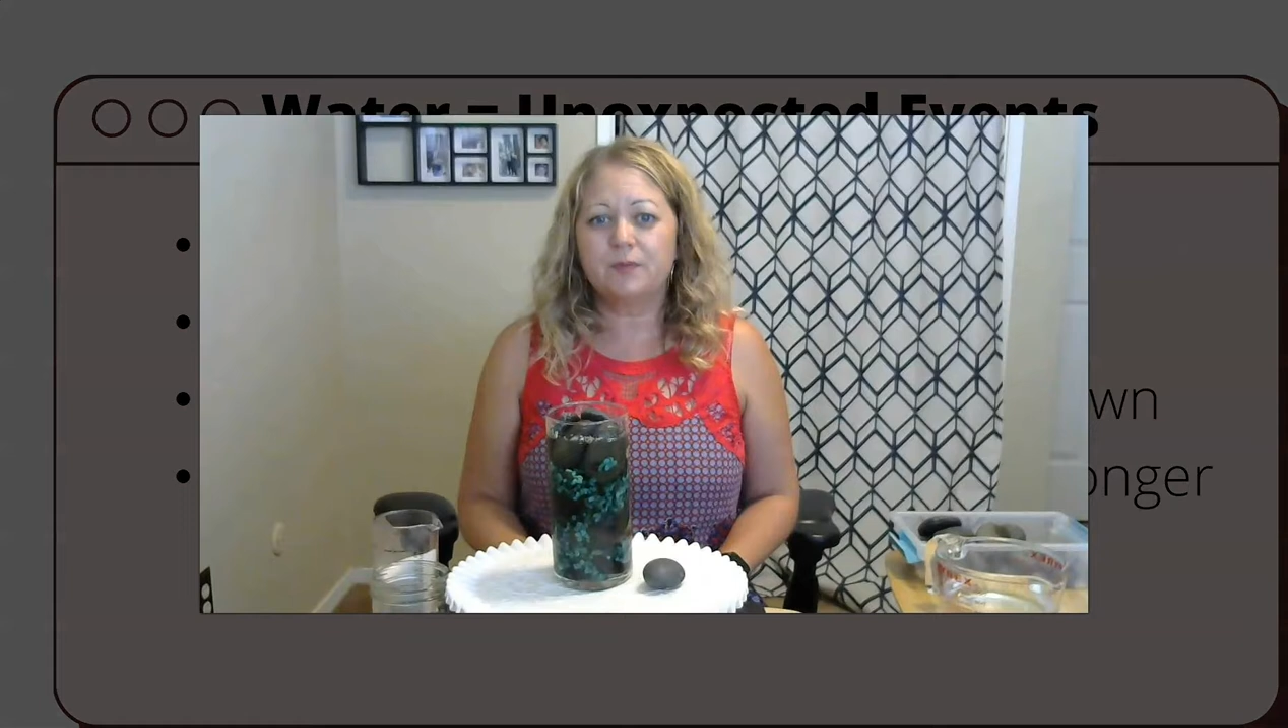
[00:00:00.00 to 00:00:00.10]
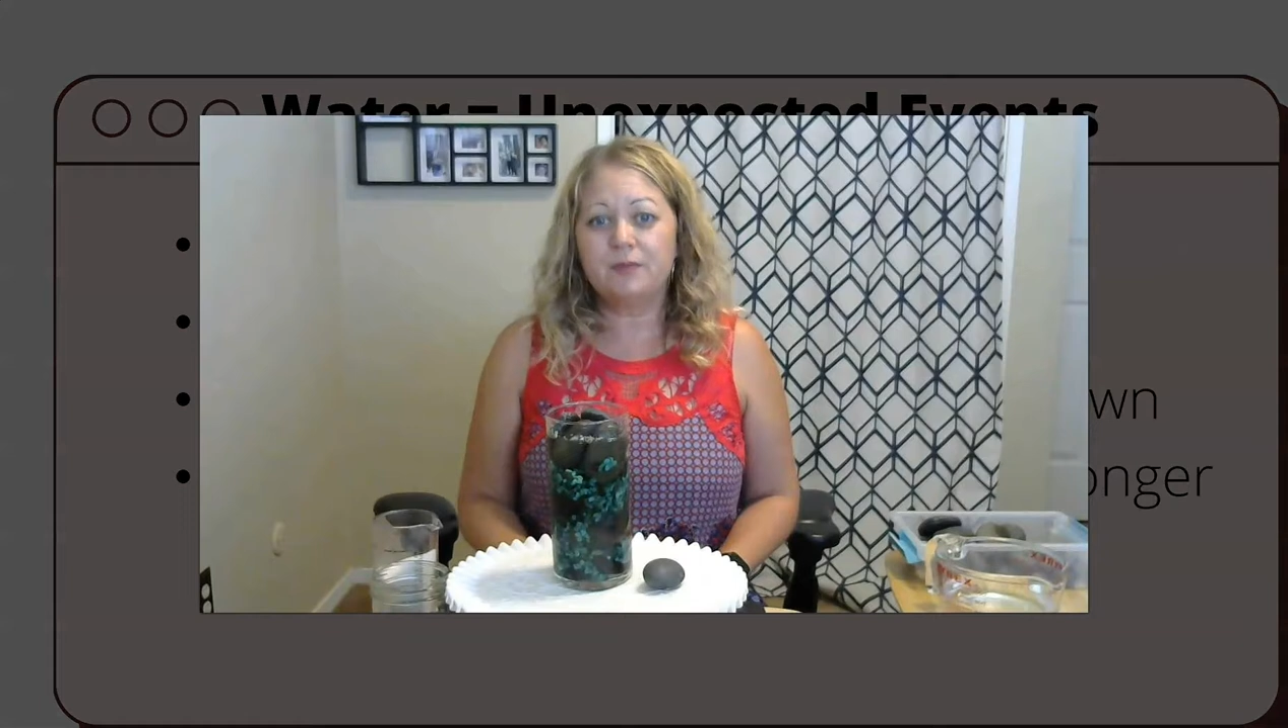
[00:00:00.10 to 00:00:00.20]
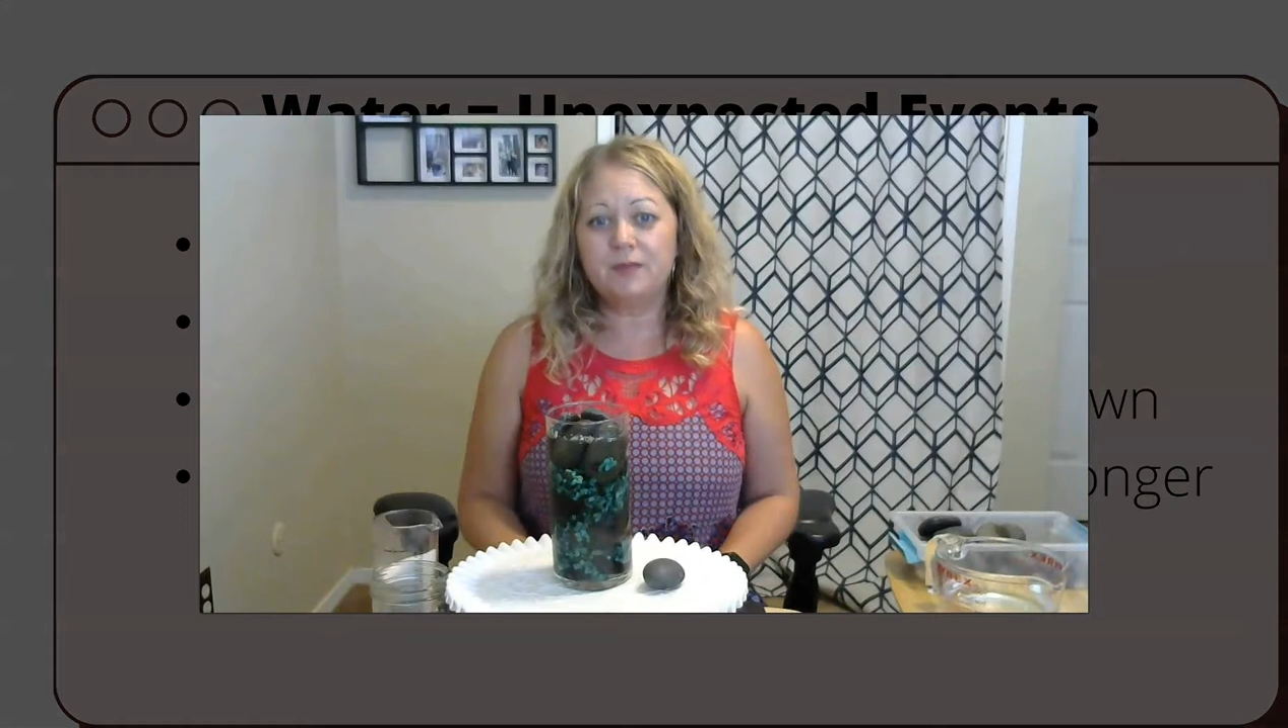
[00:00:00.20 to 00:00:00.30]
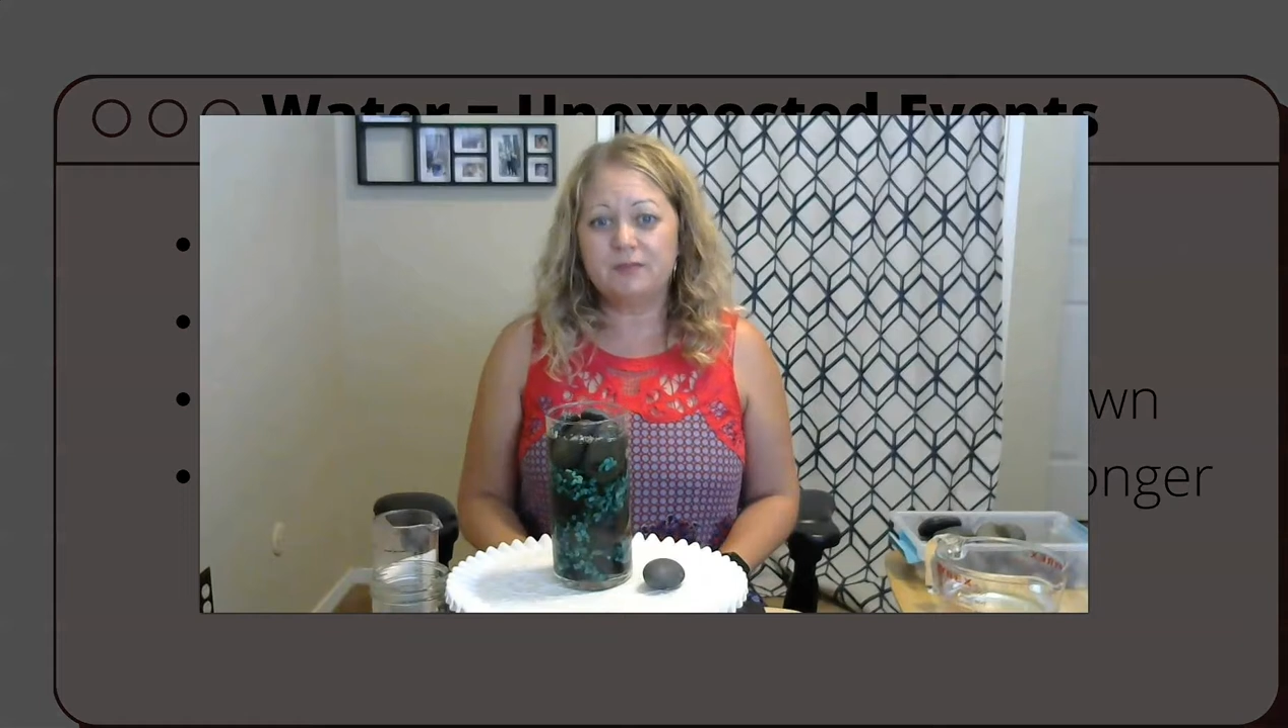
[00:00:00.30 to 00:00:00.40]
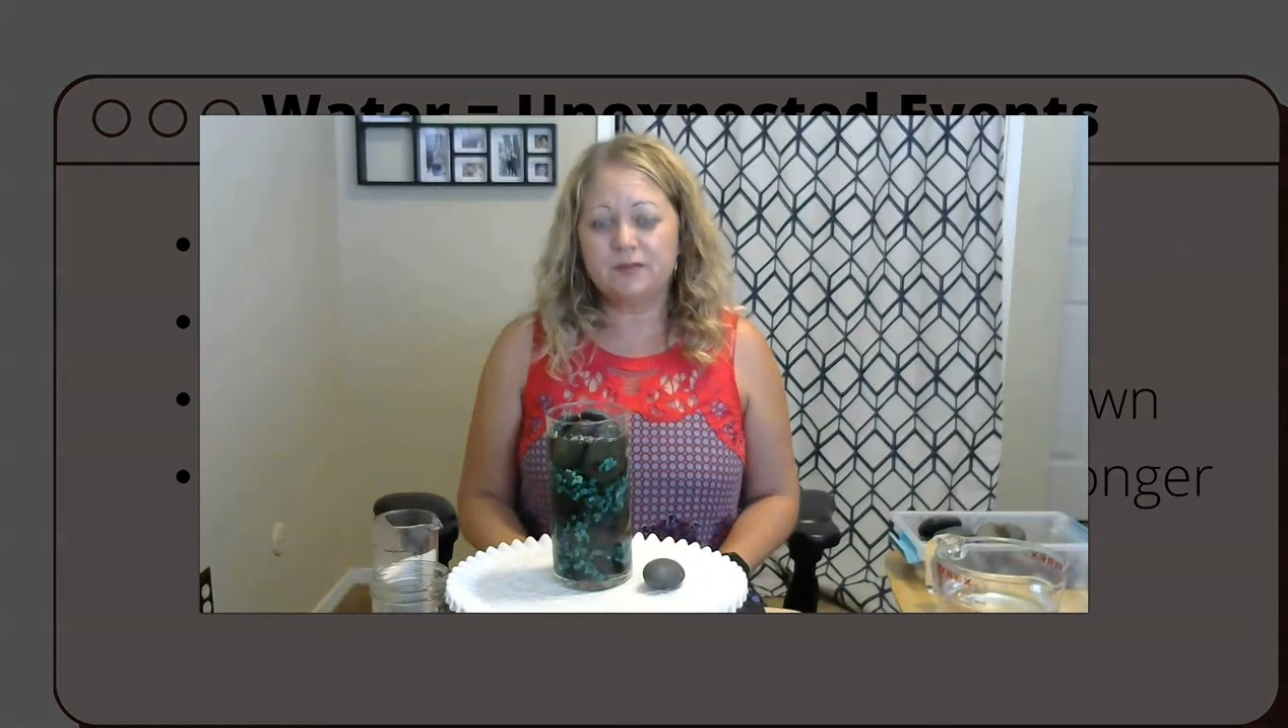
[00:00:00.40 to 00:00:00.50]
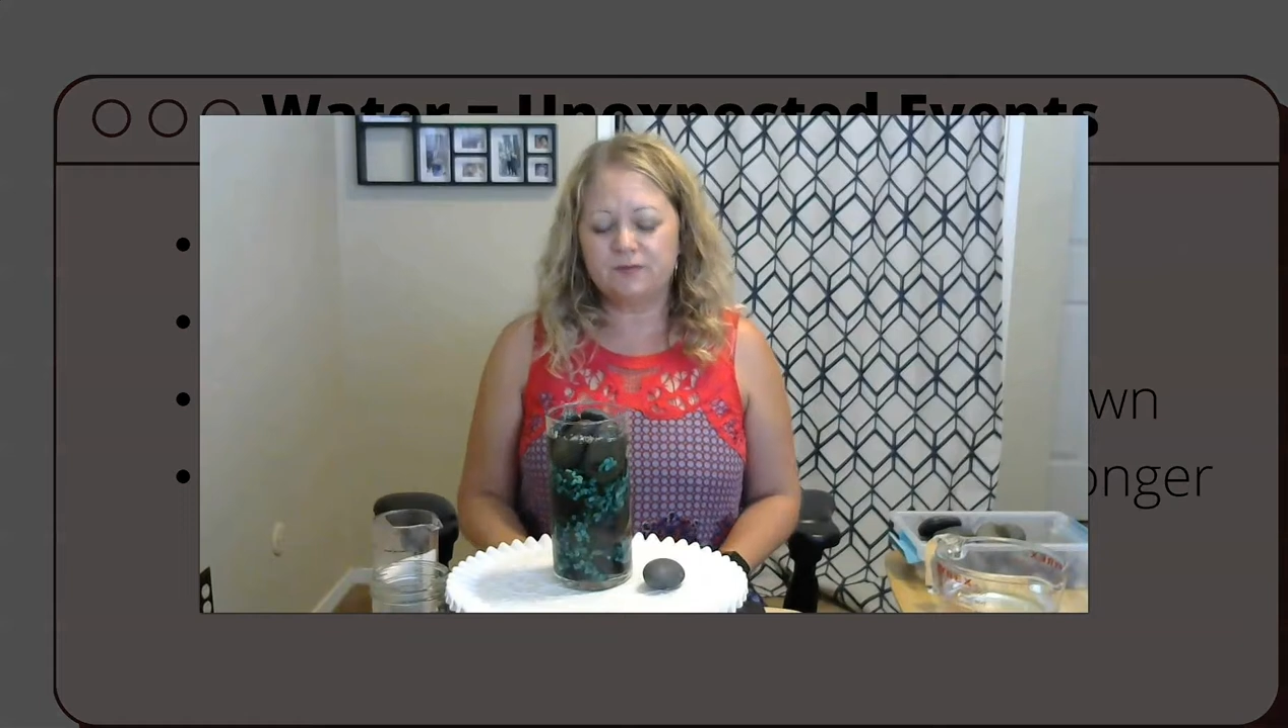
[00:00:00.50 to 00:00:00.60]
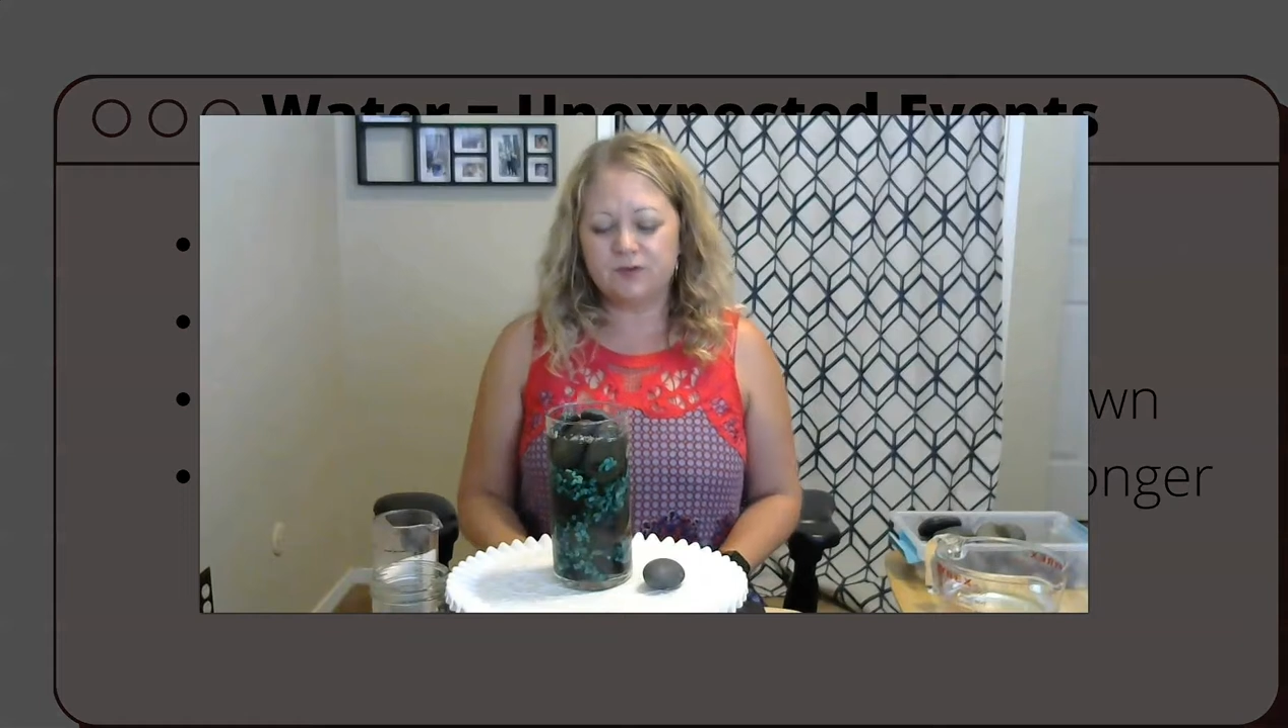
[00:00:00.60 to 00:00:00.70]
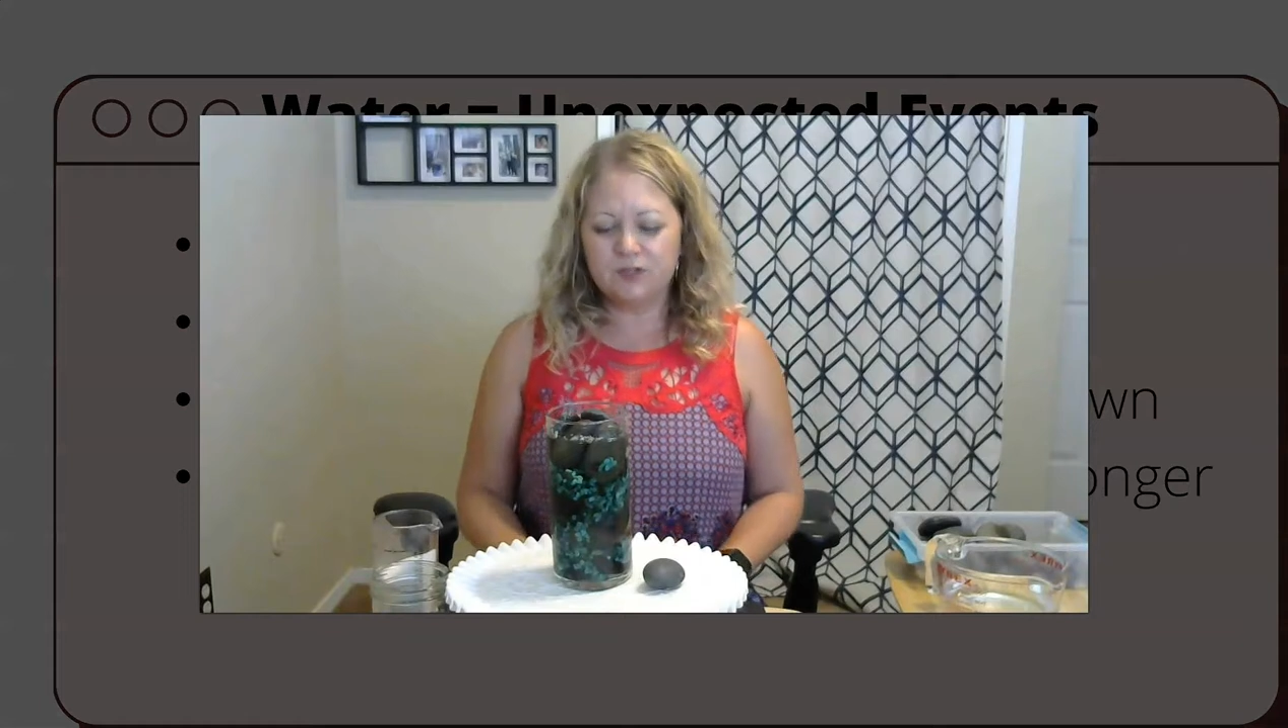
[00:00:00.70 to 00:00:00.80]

maybe even for